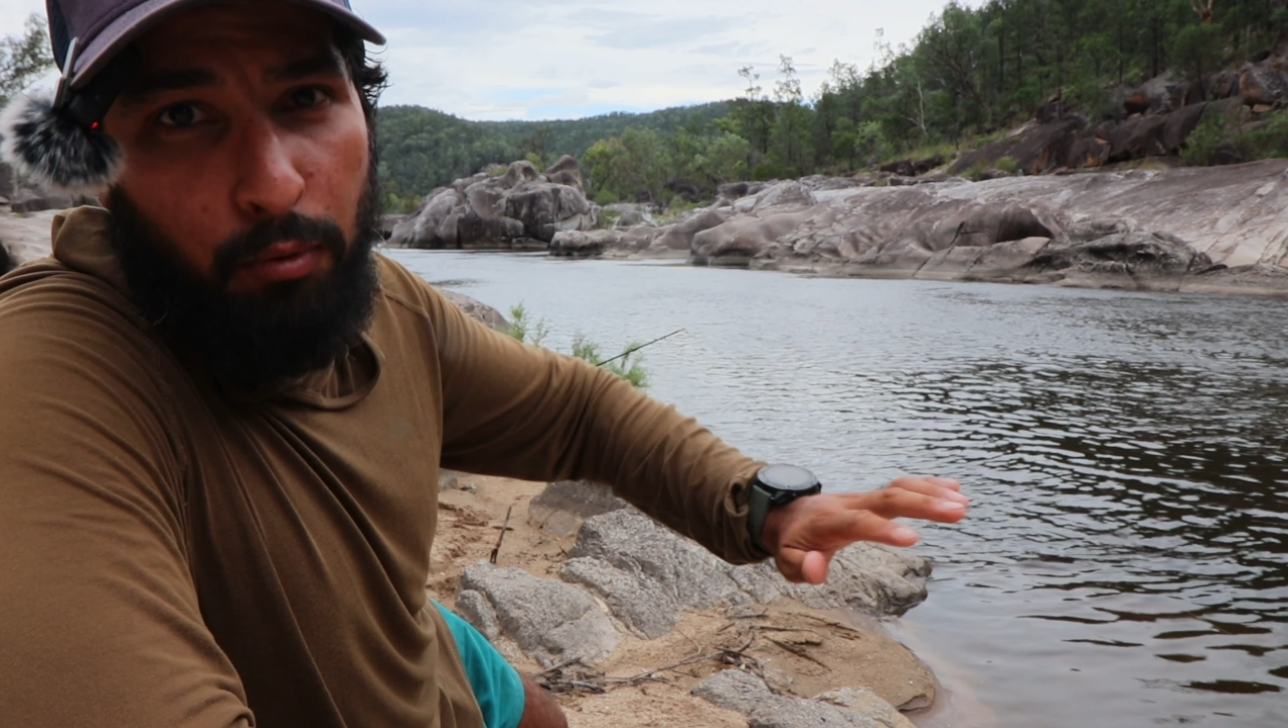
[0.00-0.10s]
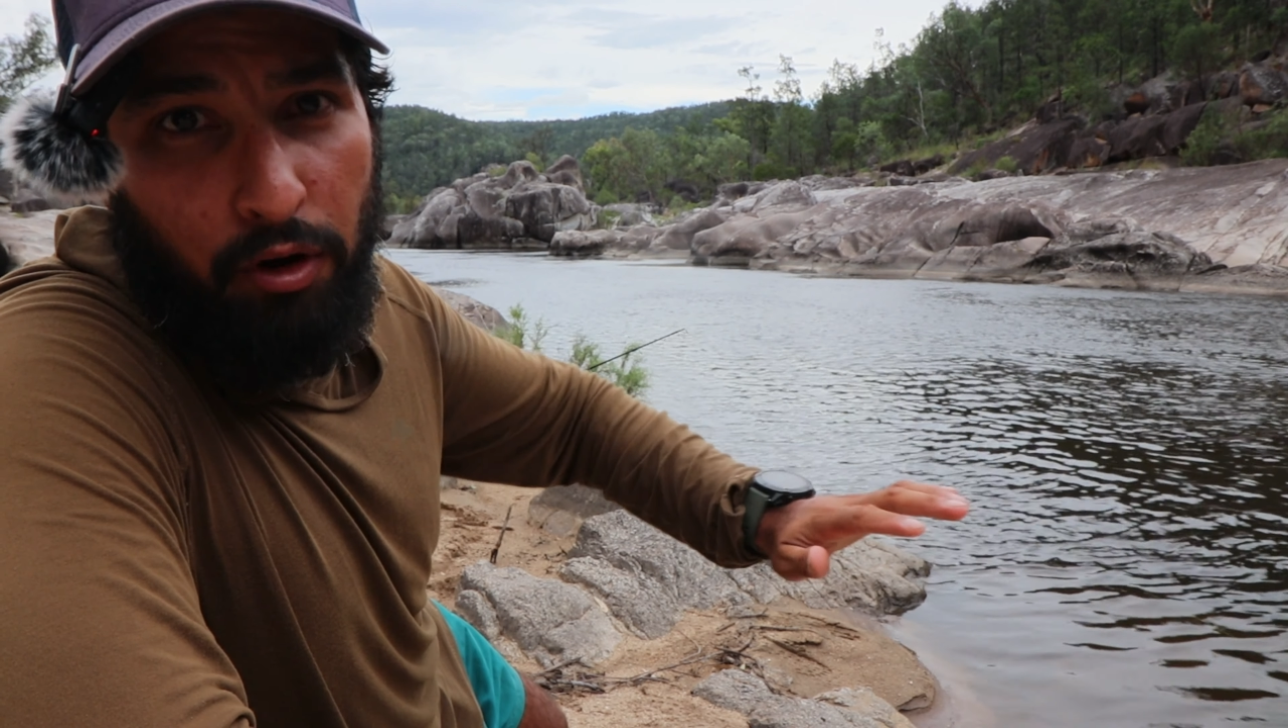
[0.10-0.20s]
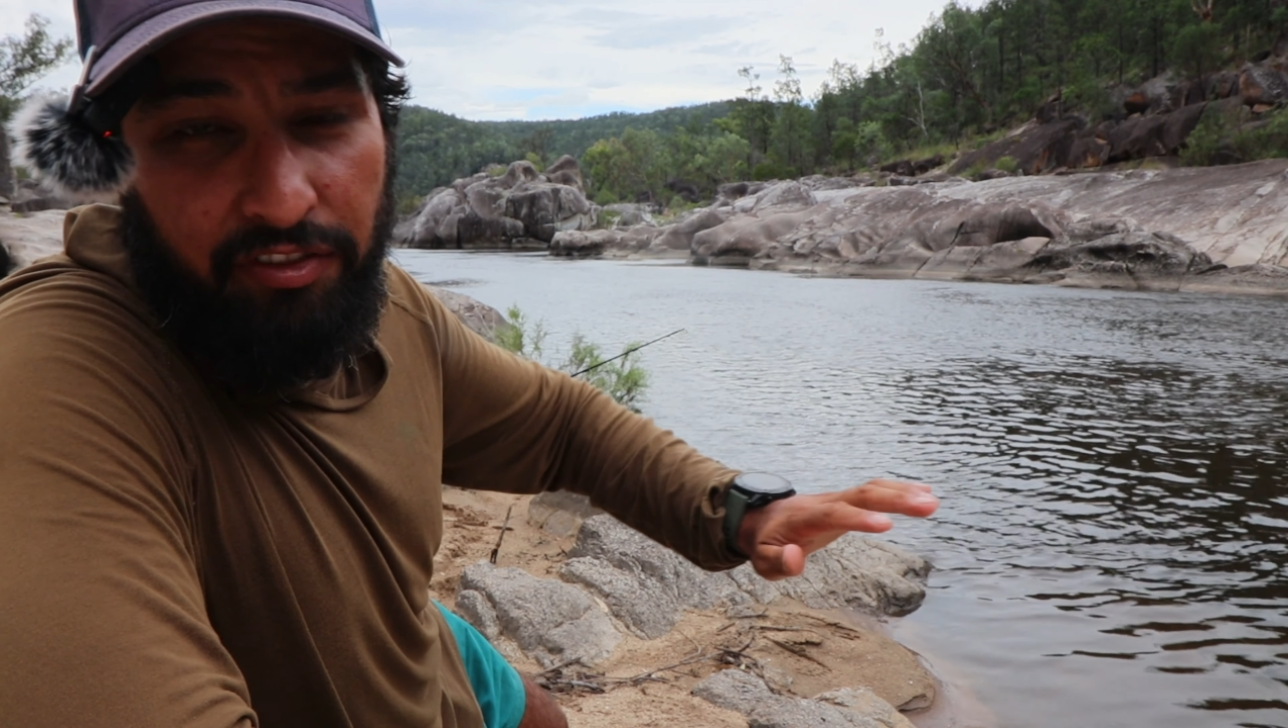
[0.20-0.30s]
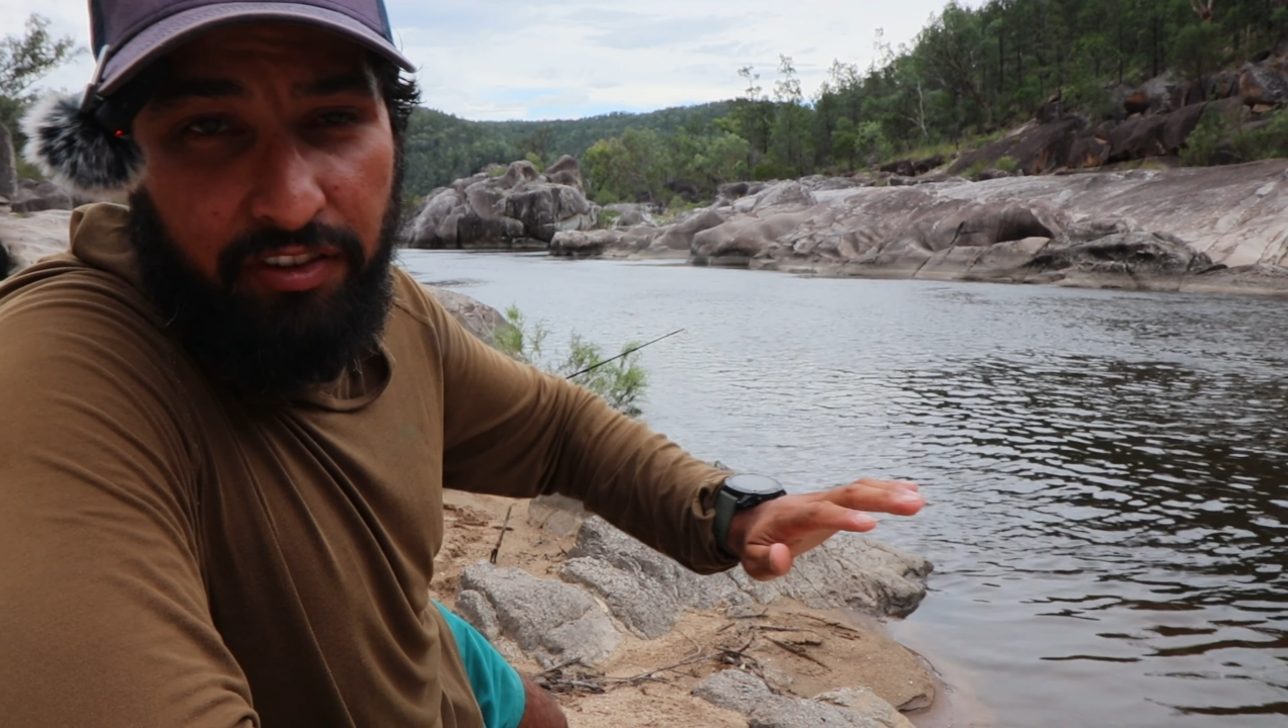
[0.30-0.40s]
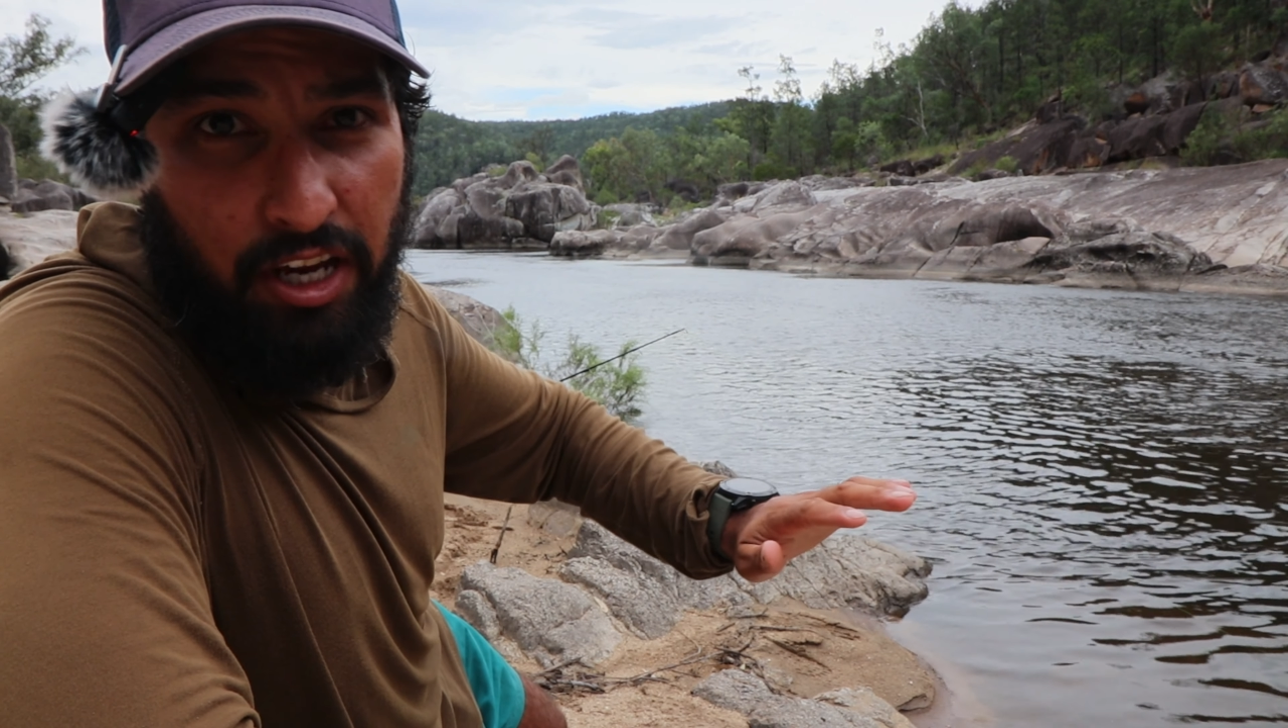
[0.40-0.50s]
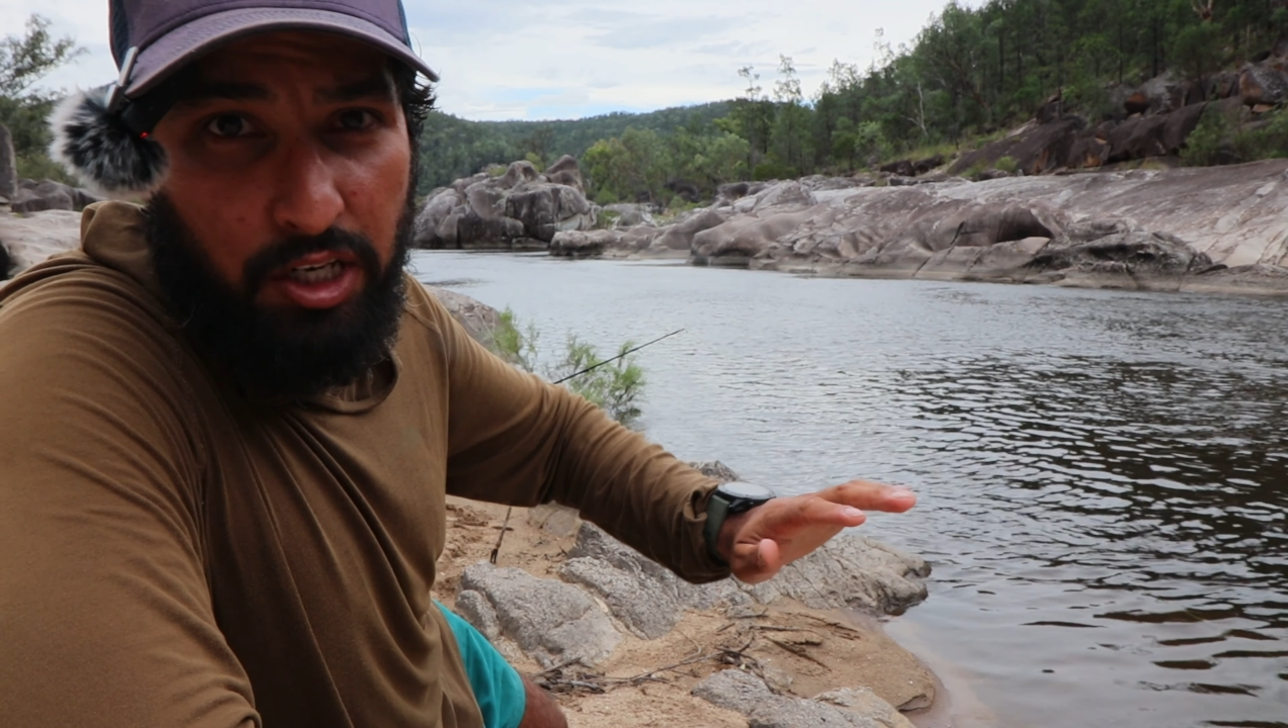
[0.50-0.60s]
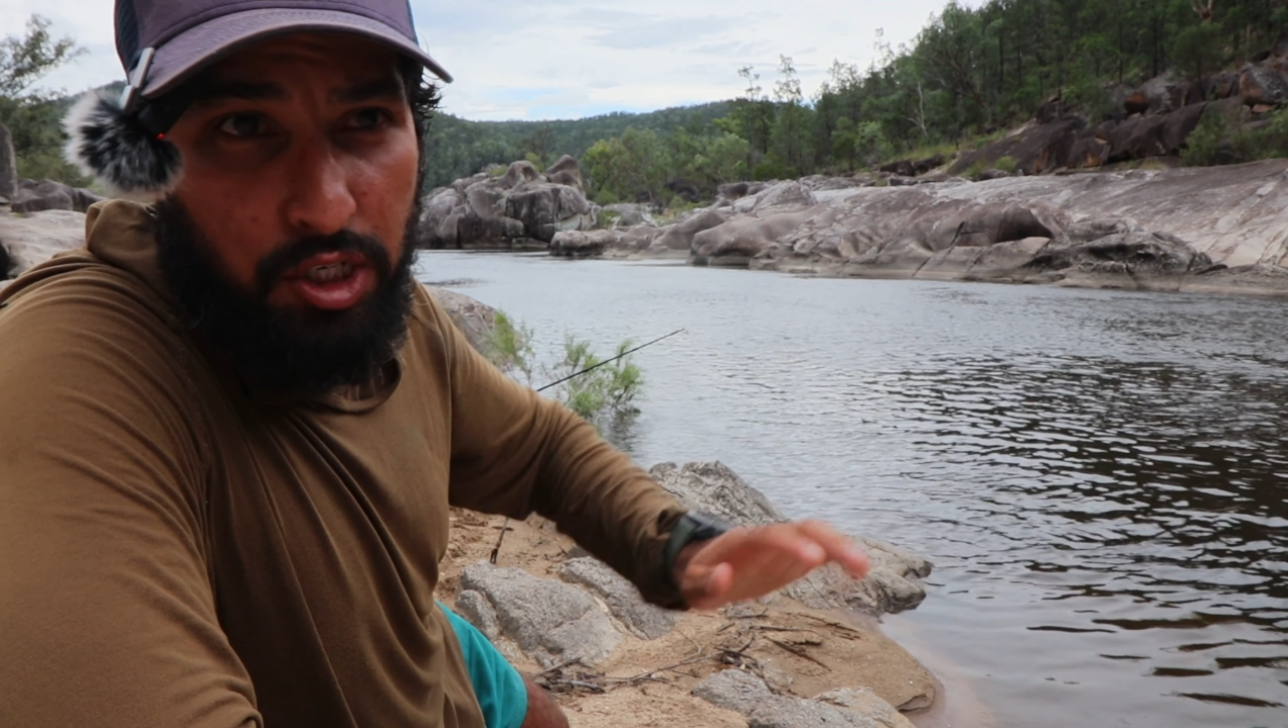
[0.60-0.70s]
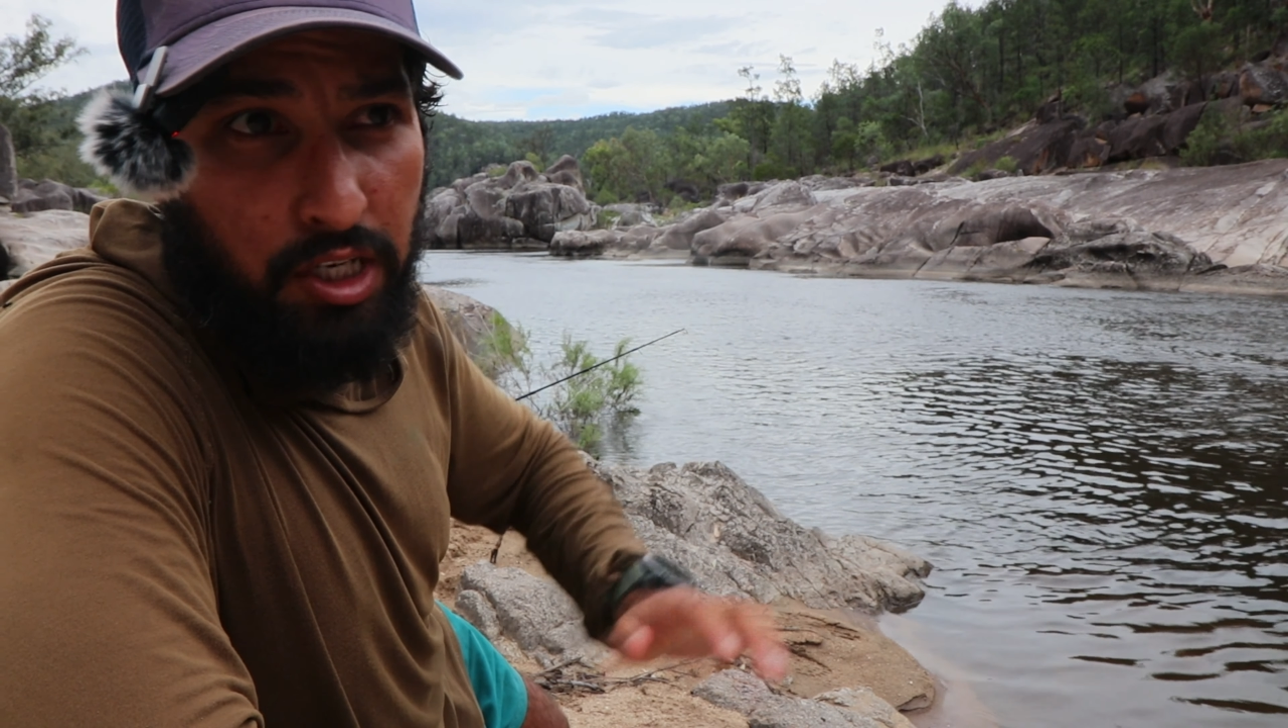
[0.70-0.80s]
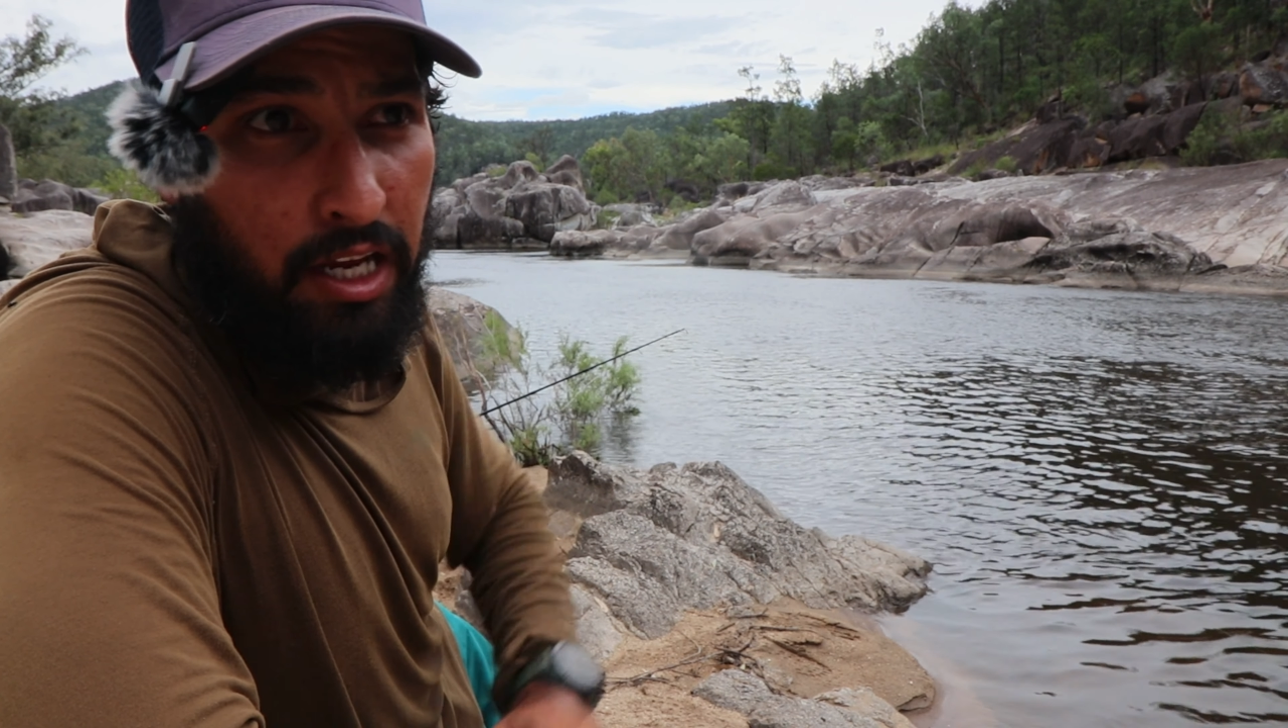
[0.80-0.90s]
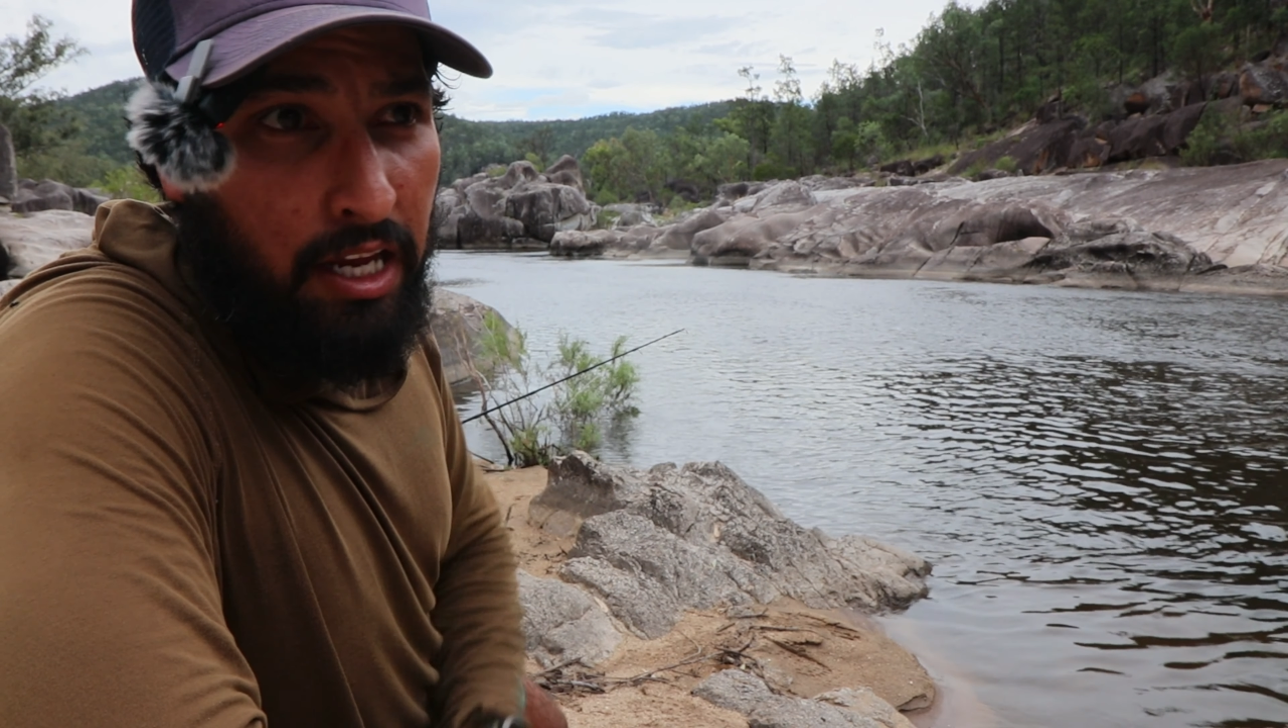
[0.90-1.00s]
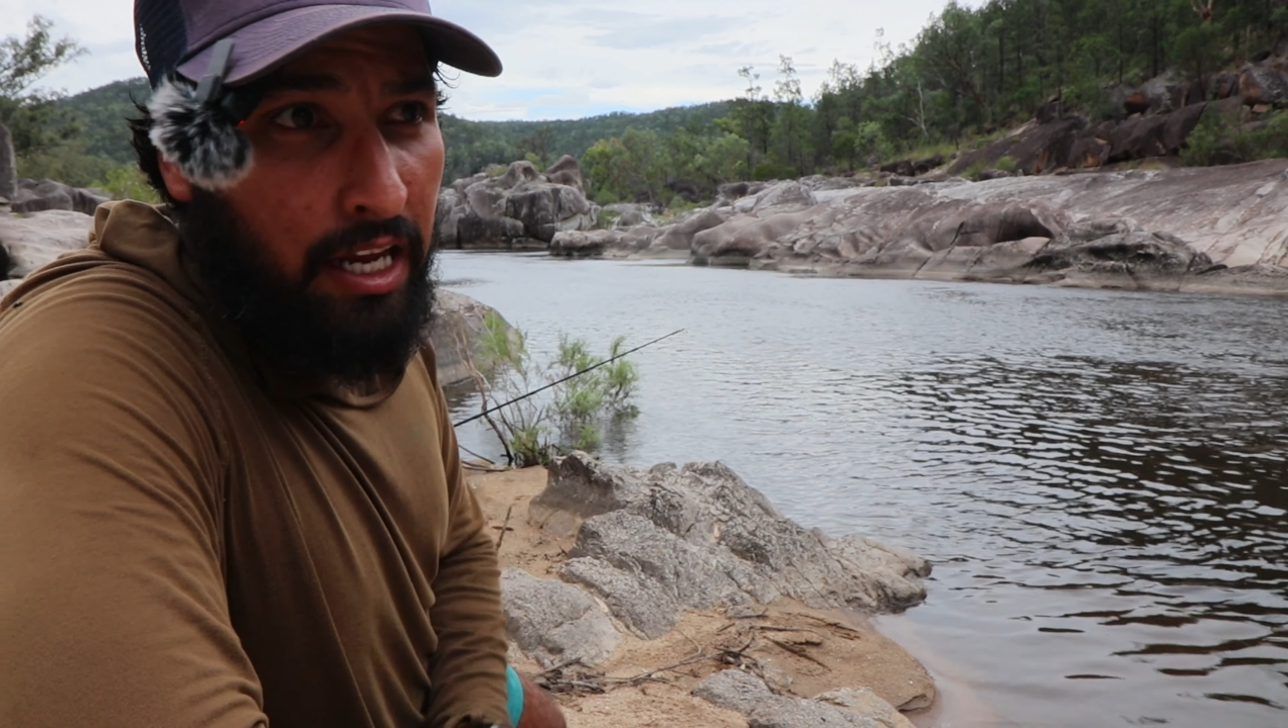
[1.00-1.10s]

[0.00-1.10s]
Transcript: more fish